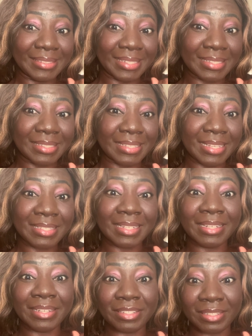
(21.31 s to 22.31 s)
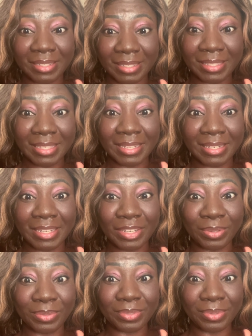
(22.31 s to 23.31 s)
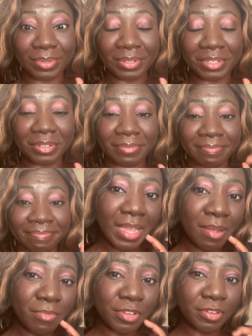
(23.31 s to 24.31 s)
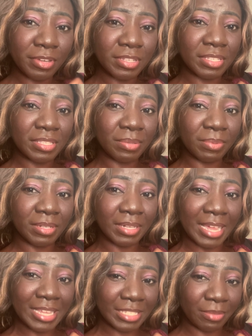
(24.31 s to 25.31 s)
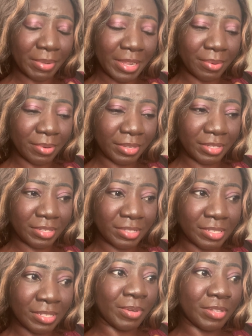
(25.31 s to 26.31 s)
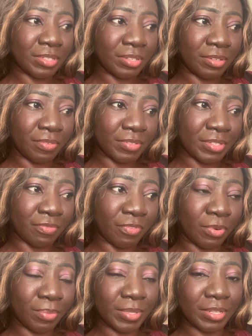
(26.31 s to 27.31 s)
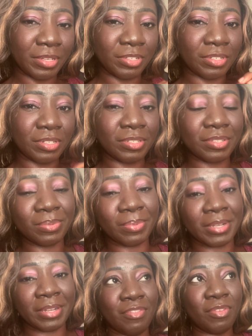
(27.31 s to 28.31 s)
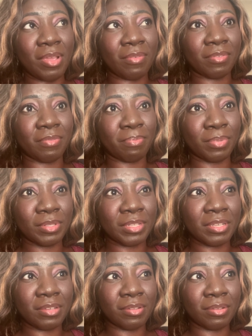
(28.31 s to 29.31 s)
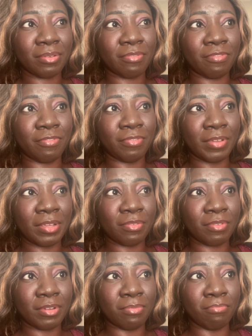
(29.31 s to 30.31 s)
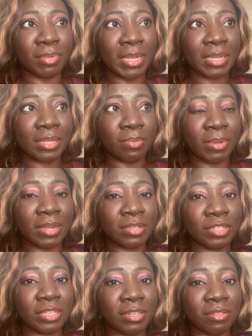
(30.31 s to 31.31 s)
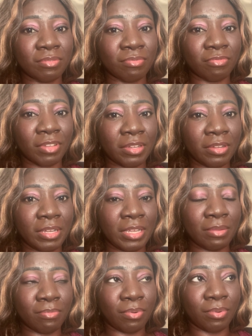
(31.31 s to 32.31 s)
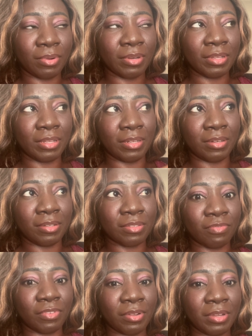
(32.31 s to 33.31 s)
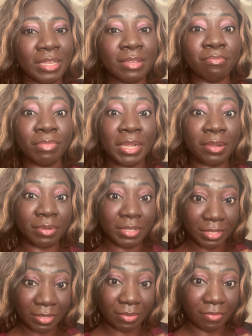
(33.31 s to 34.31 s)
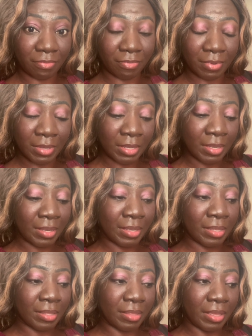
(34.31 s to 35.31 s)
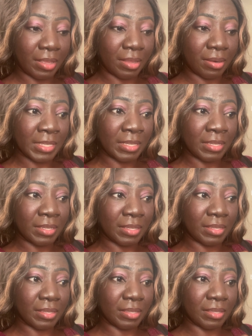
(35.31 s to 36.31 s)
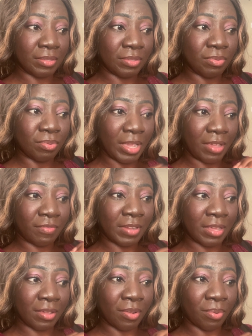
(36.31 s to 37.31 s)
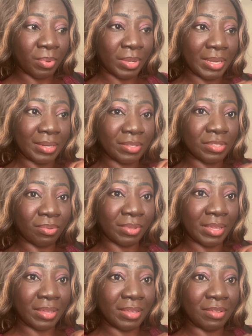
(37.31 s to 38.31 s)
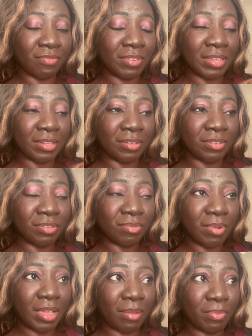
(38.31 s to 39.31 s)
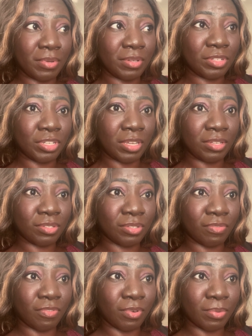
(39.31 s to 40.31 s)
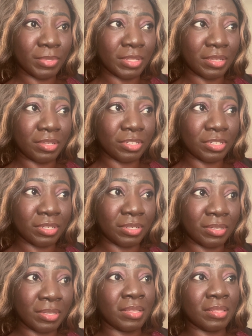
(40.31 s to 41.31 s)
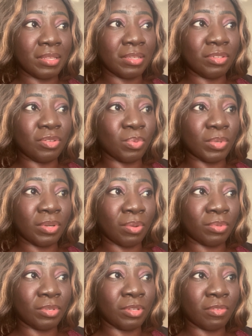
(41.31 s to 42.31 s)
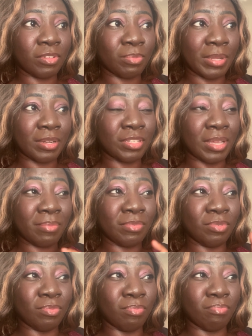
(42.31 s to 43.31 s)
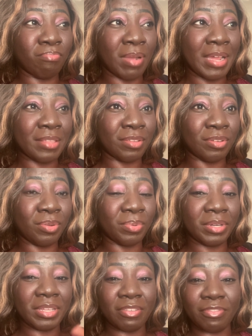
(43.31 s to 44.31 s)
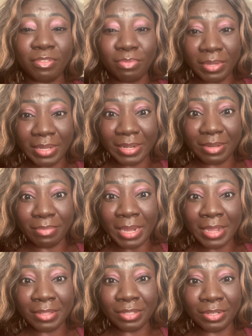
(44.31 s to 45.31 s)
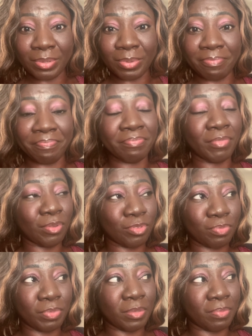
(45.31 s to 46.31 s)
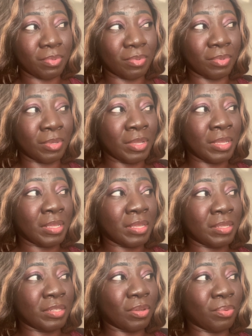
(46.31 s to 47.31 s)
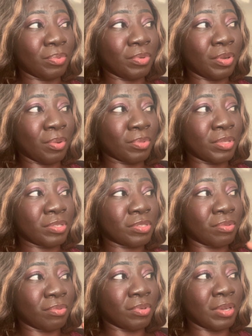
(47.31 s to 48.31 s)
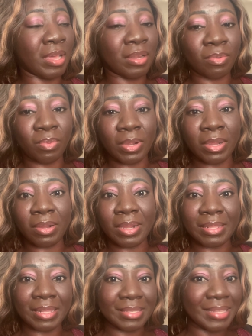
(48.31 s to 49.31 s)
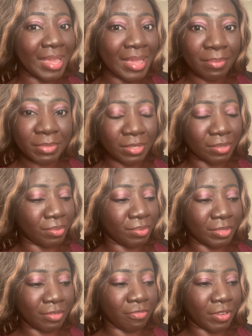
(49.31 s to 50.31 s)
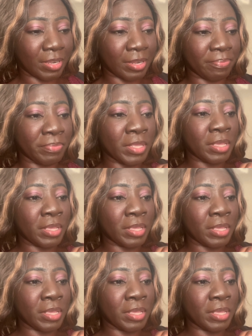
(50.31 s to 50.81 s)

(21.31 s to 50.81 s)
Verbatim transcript: That's that's allegedly the thing that goes on here. I'm curious to see what the lasting power is. What is the difference in formulation? This is where if you have a particular favorite body wash, it is very important and it is very imperative that you have that going so that if they do happen to change the formulation, then you would know the difference by the time you buy the new one, if you plan to buy the new one. Most people don't know this, they're not aware, and that's absolutely fine.